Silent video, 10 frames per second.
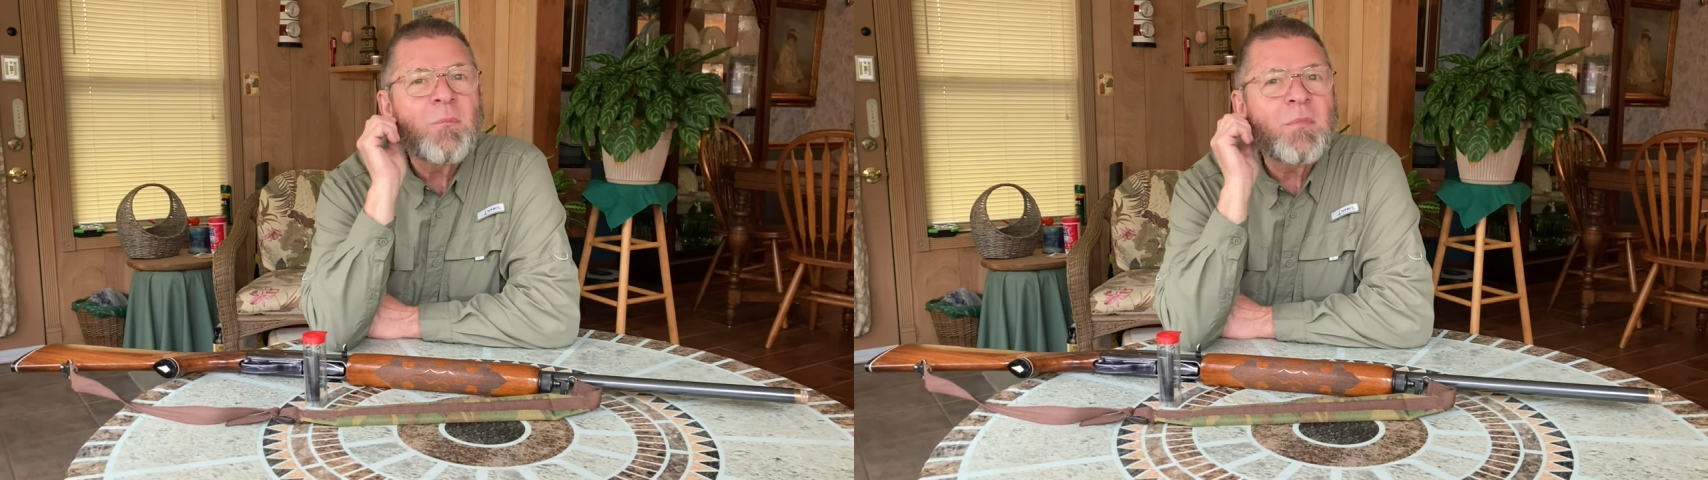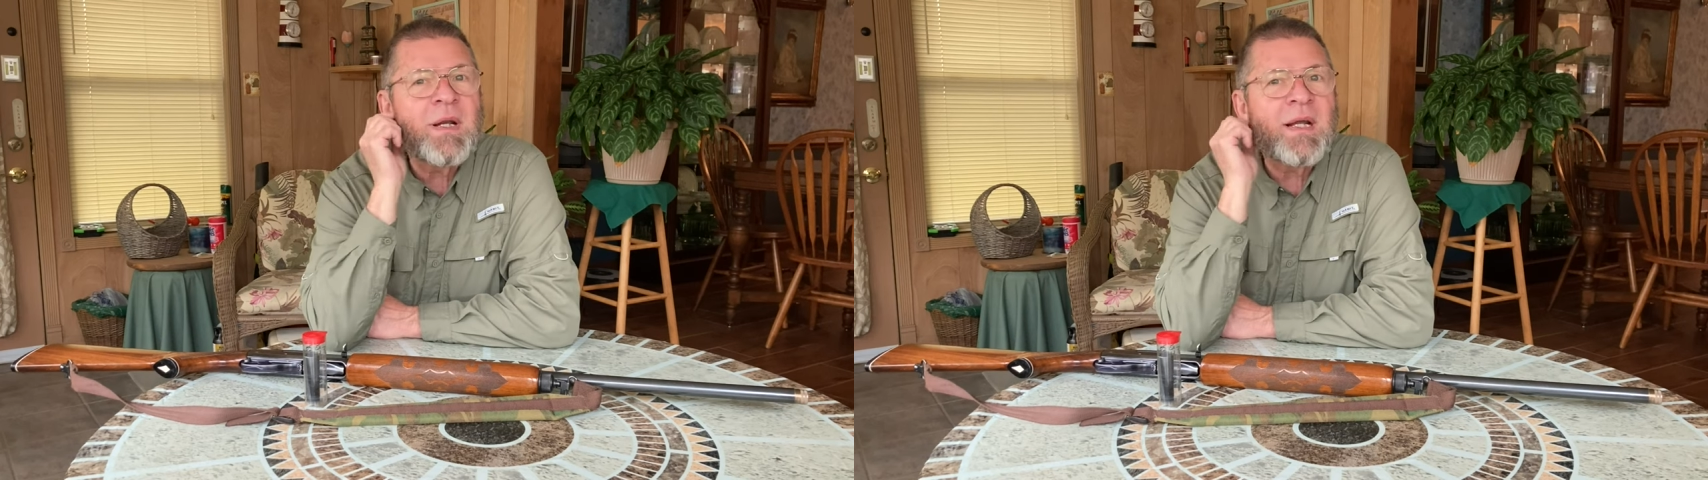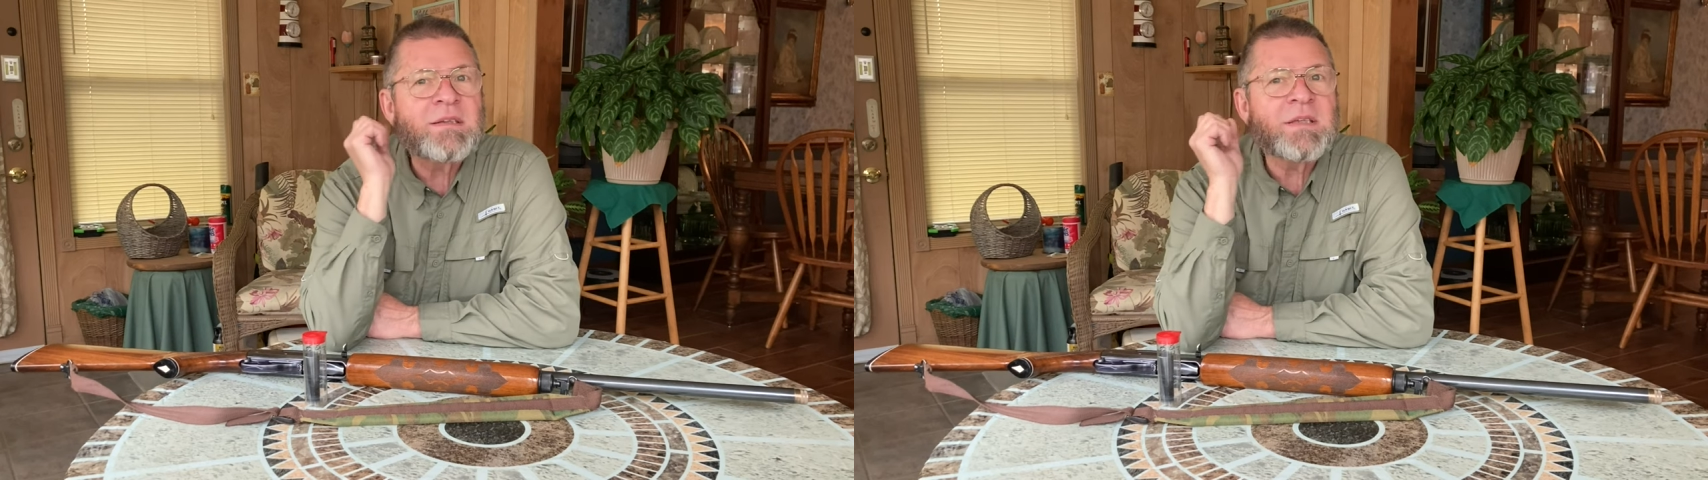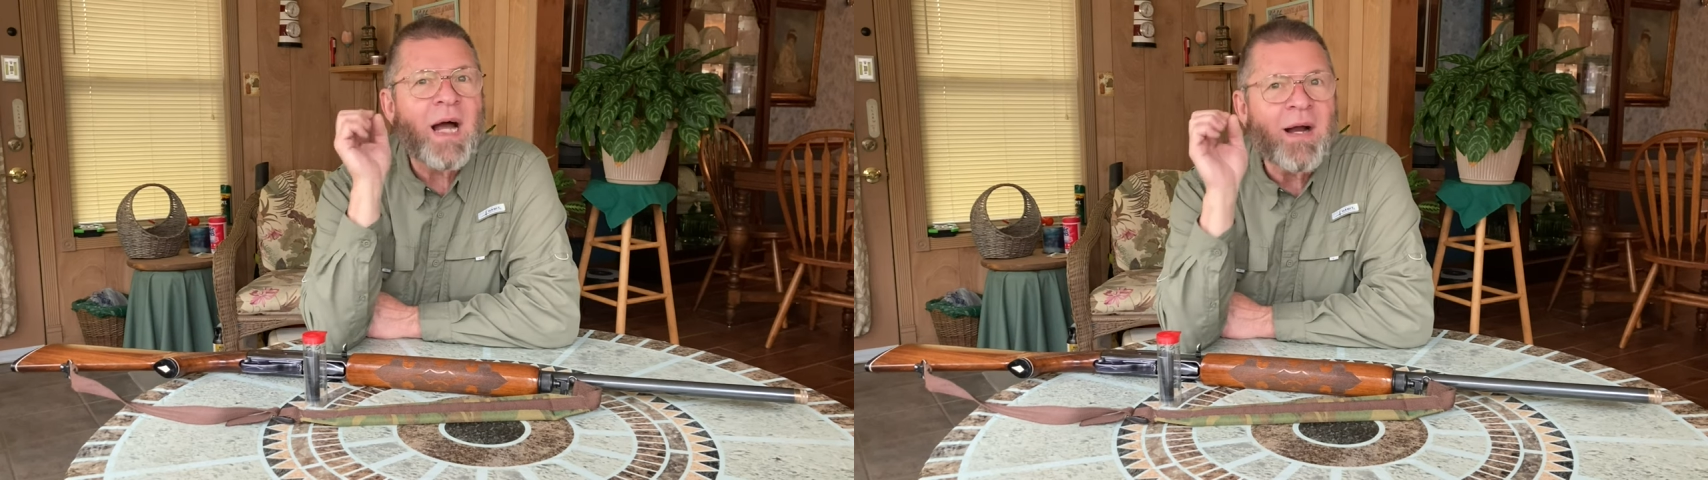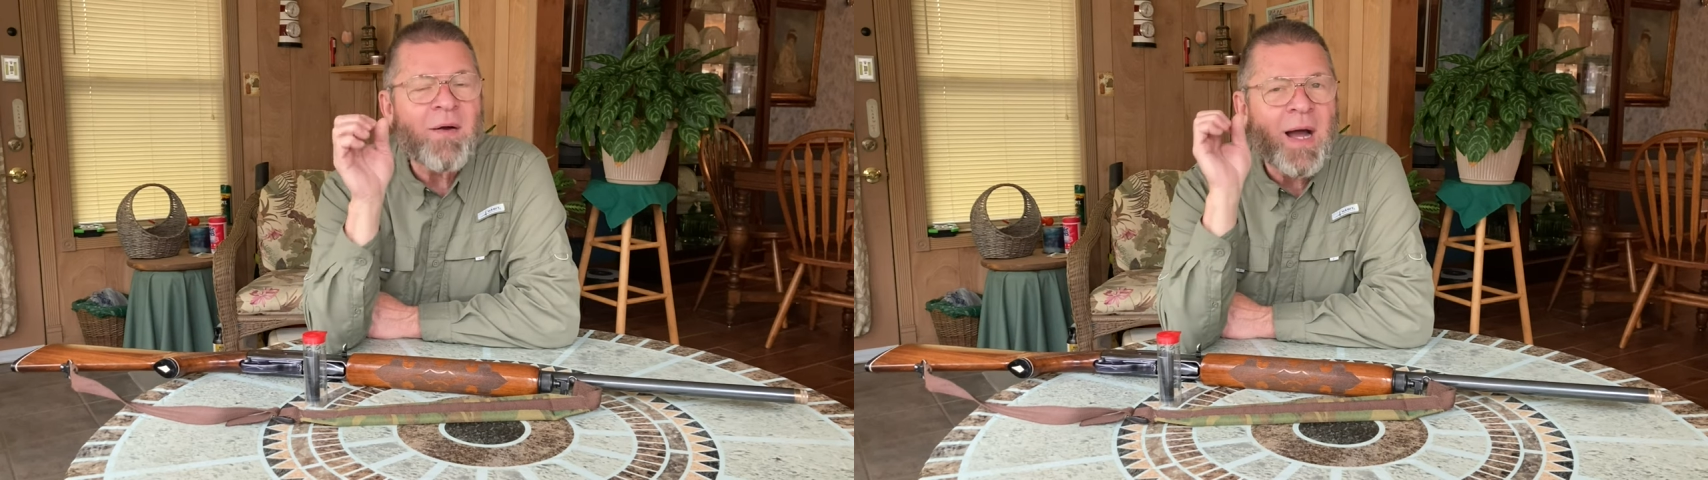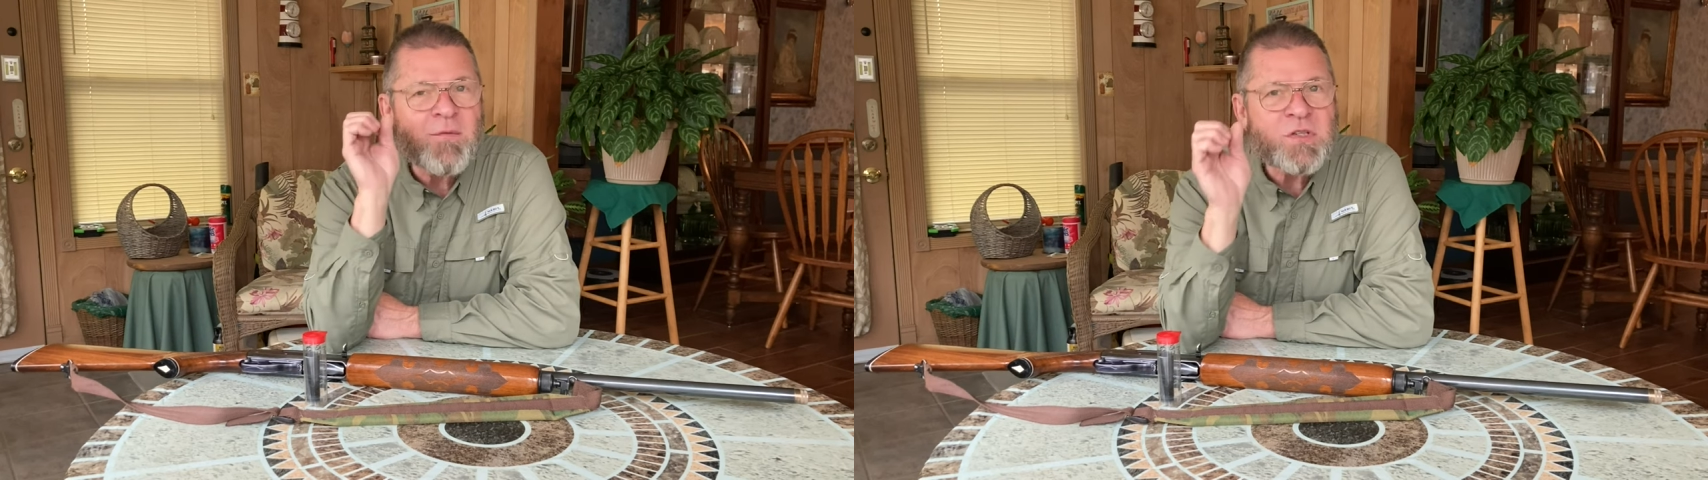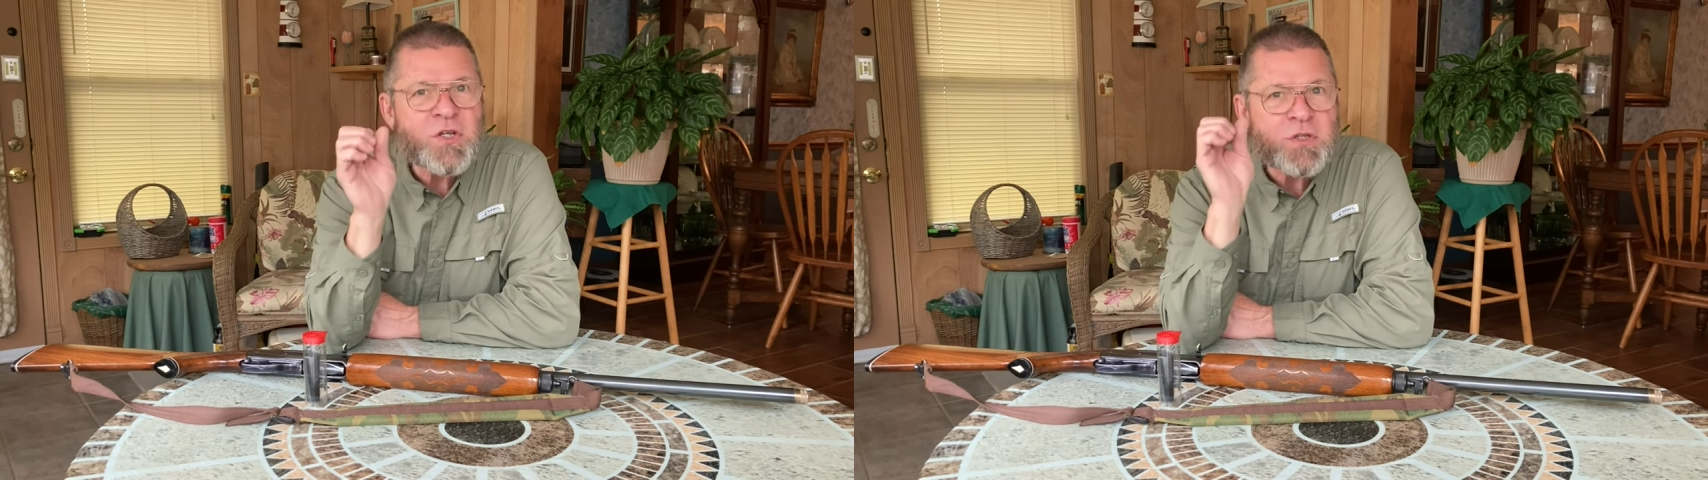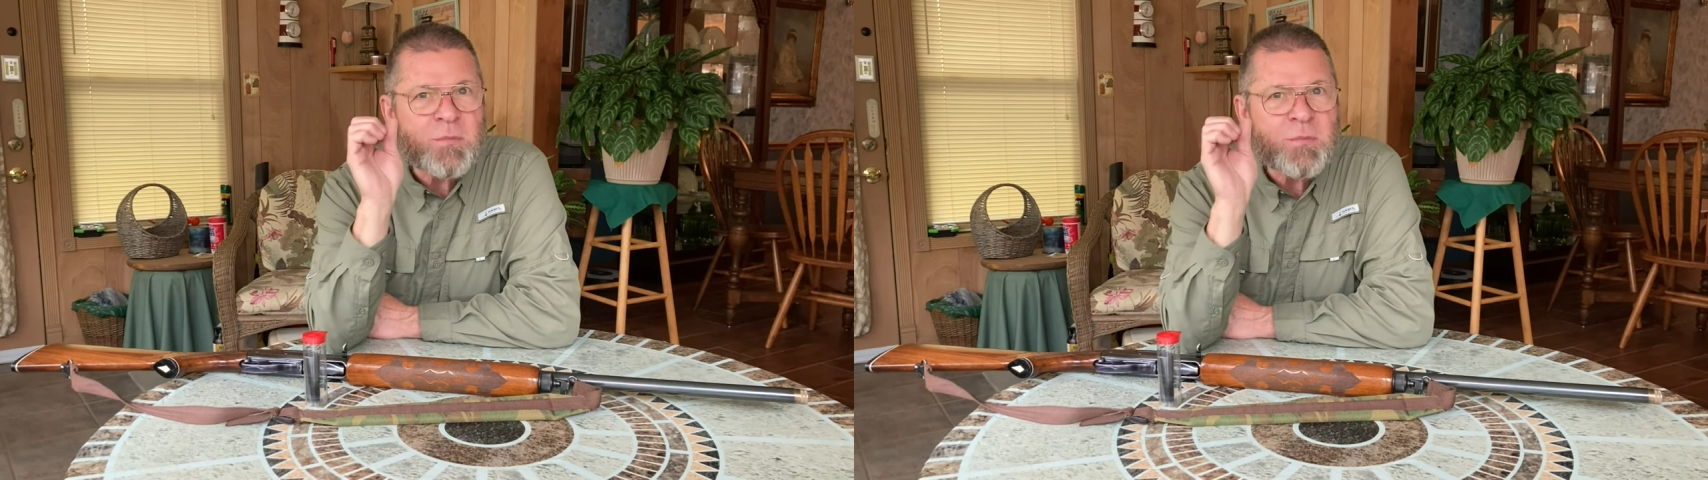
but it's I, I just